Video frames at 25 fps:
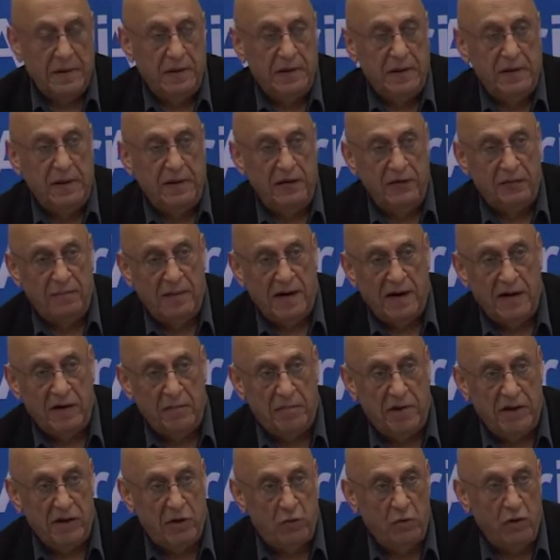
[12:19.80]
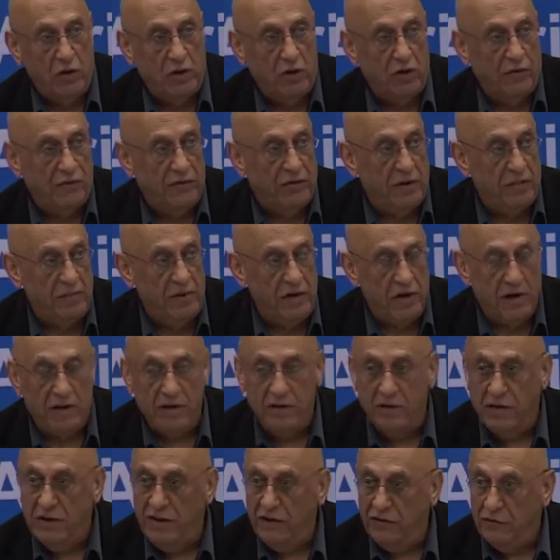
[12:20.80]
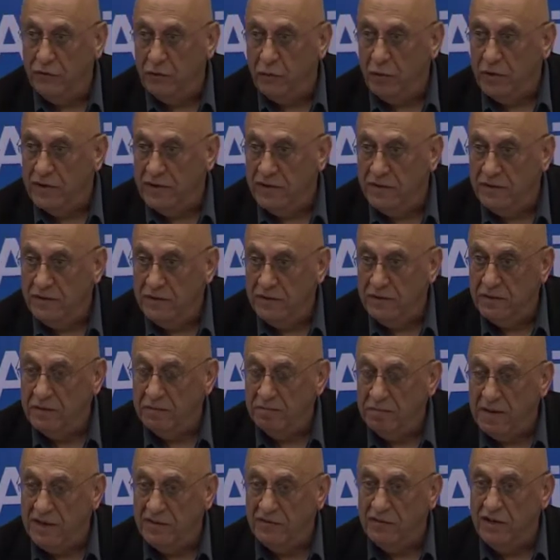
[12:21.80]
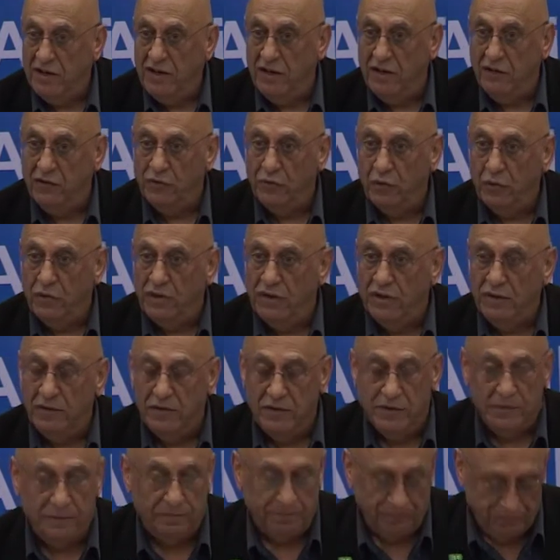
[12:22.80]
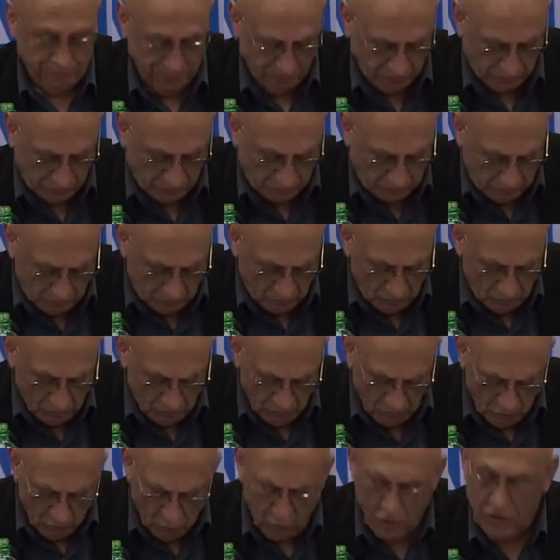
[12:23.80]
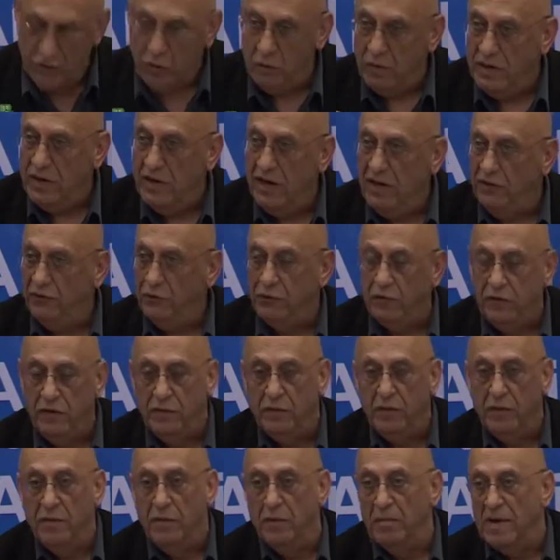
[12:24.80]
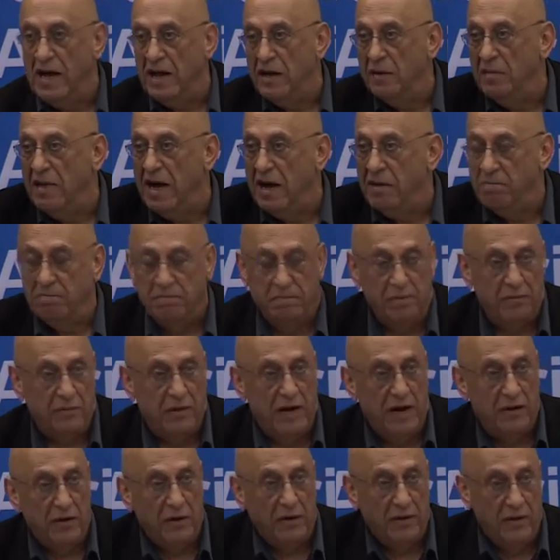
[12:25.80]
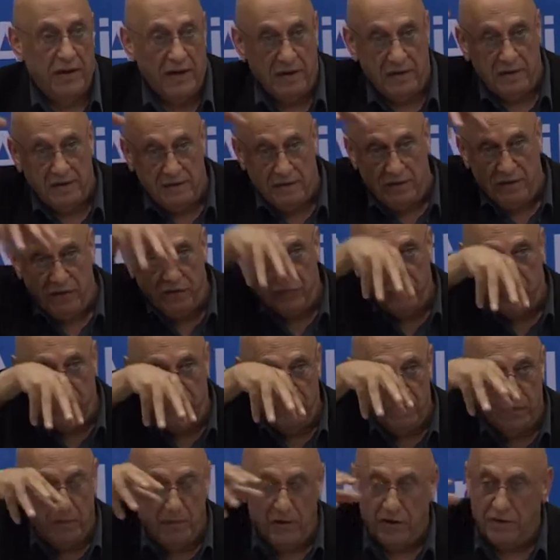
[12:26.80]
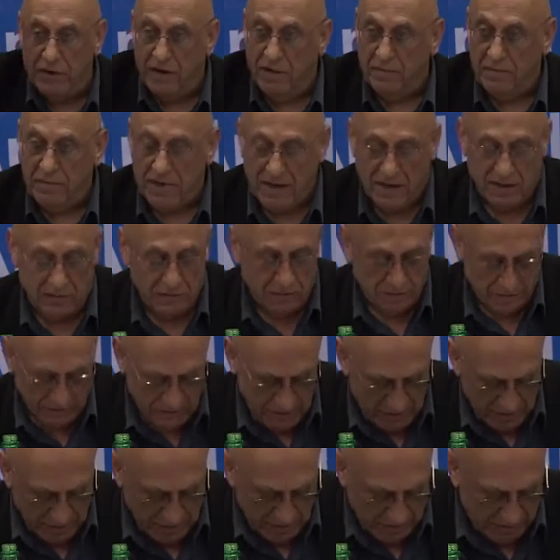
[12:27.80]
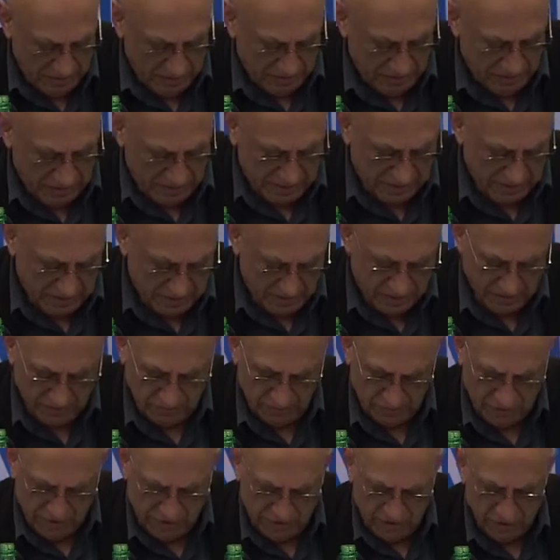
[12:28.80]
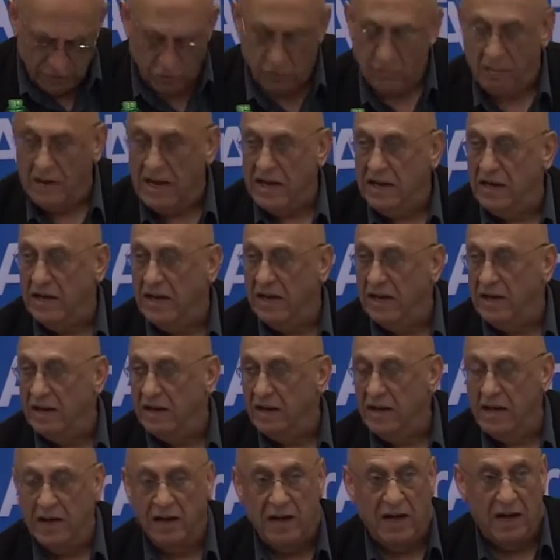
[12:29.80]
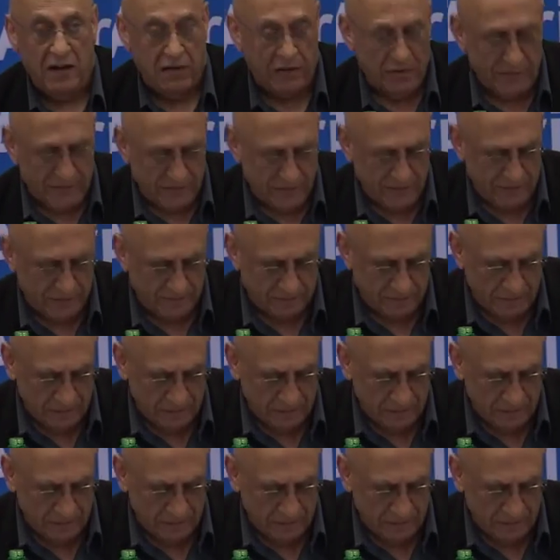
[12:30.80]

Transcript: inspired by the work of some younger historians, Palestinian historians, who are doing history from the bottom up rather than history from the top down, people like Shara Doumani and others.